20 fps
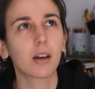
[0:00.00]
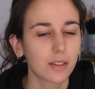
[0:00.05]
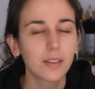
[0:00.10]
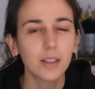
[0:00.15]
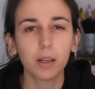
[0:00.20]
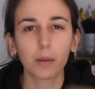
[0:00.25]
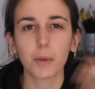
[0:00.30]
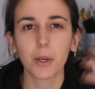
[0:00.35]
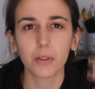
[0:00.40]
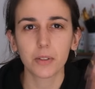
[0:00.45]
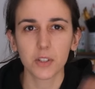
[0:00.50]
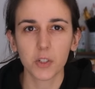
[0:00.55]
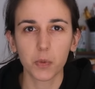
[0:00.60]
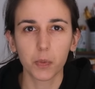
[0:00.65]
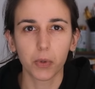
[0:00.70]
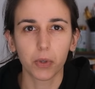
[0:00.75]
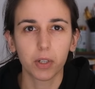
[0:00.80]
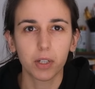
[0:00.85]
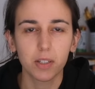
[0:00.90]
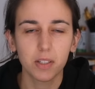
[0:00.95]
The thing about this
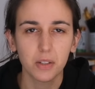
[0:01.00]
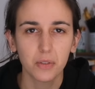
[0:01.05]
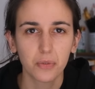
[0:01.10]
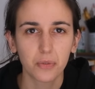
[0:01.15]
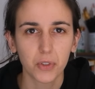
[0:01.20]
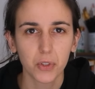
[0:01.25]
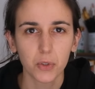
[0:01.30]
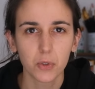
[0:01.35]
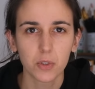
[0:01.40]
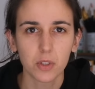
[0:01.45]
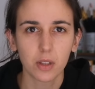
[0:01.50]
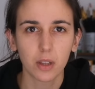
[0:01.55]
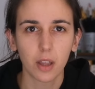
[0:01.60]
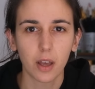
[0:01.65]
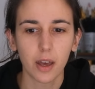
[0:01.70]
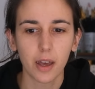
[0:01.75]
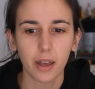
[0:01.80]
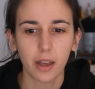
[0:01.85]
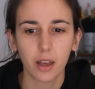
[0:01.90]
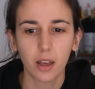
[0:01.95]
book is it feels
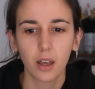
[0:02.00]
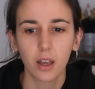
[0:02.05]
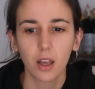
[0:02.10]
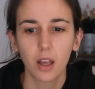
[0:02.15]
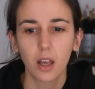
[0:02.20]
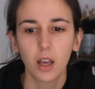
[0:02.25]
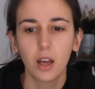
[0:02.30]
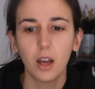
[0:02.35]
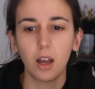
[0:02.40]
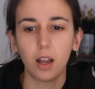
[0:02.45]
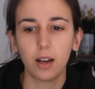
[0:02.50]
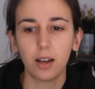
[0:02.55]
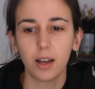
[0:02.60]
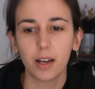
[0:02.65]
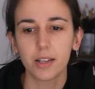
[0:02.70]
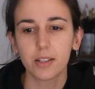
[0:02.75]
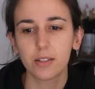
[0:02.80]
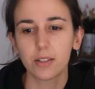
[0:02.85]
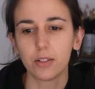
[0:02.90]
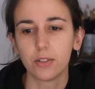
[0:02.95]
like a
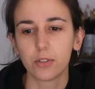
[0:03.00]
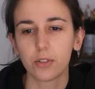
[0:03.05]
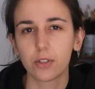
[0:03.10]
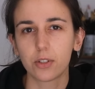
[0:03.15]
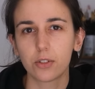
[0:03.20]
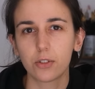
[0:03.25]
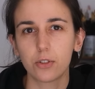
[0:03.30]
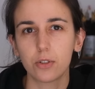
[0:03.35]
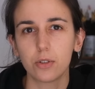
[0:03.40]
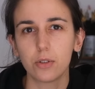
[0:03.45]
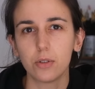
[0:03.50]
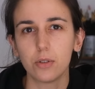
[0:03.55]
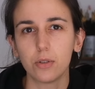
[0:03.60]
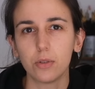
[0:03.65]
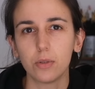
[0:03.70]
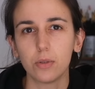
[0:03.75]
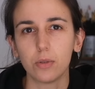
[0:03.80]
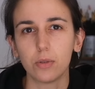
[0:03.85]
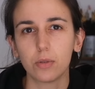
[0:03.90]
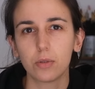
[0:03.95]
license
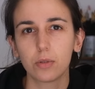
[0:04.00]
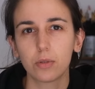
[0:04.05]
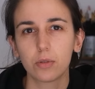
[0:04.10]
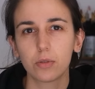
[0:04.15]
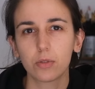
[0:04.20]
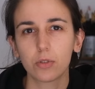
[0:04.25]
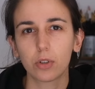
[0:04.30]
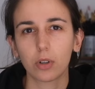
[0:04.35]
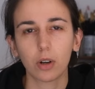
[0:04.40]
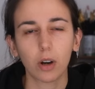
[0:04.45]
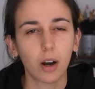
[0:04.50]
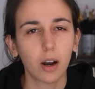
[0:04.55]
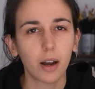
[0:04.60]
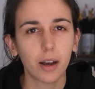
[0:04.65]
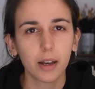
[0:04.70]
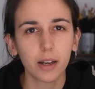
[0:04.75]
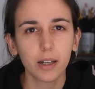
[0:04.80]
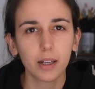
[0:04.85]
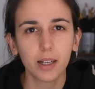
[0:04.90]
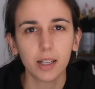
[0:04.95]
to
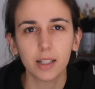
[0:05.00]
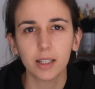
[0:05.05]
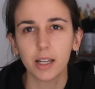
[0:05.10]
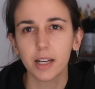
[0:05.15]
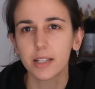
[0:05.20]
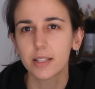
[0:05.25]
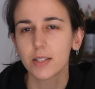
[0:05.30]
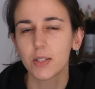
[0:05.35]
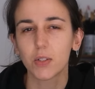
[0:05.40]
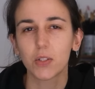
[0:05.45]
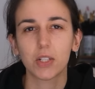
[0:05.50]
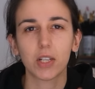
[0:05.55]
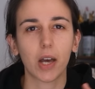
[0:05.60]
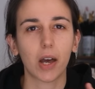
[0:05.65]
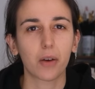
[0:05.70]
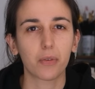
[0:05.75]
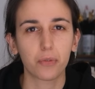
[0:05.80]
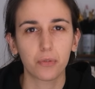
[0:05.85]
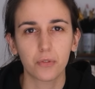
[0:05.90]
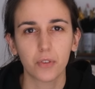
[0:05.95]
try, a license to
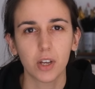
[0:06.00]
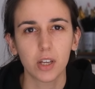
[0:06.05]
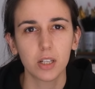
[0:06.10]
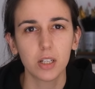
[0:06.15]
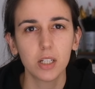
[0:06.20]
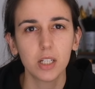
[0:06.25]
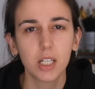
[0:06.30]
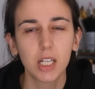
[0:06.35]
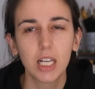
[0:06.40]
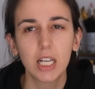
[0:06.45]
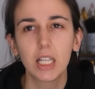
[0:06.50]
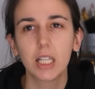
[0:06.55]
have fun.